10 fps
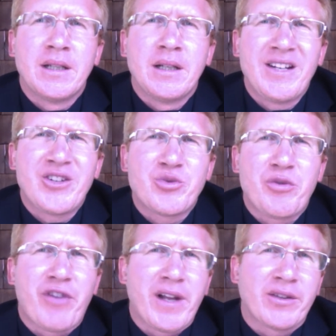Let us
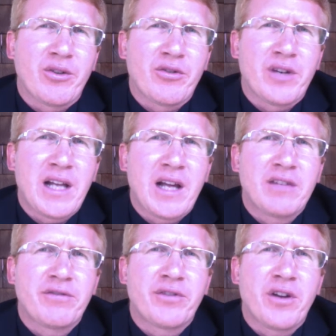reflect on the
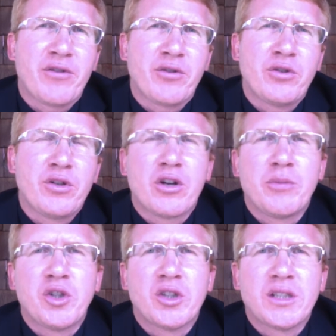life of the new
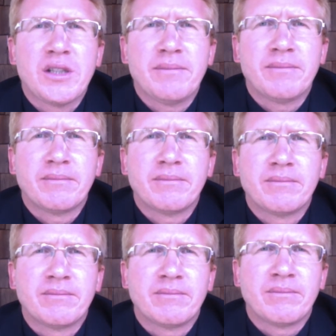community.
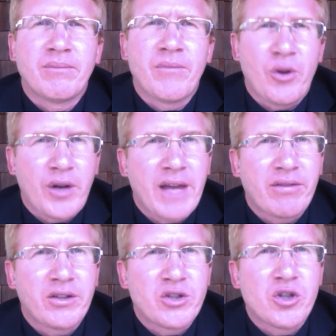The
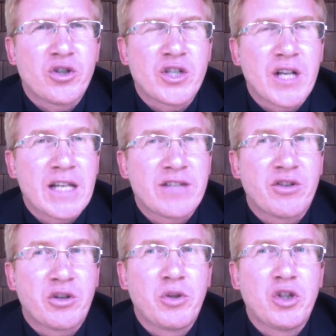Catholic Church, as the
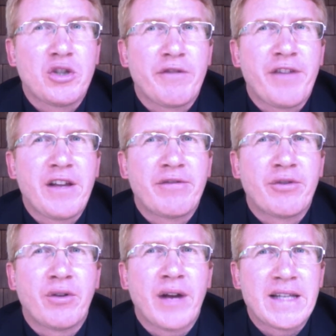community of
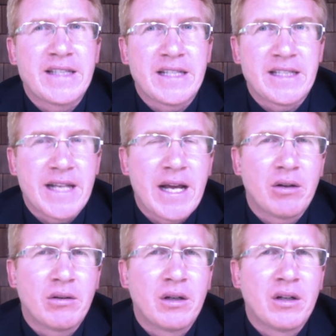faithful as it is now,
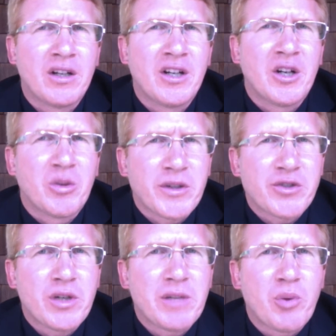was
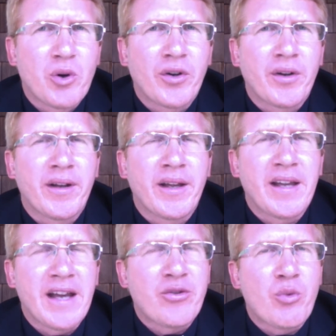really born
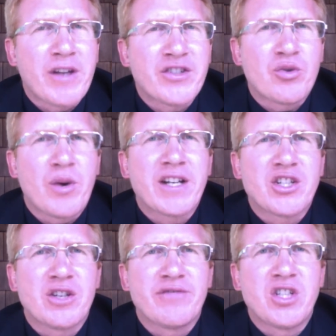at the
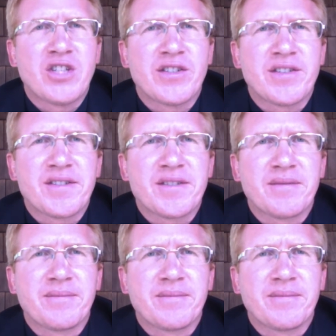resurrection of Jesus.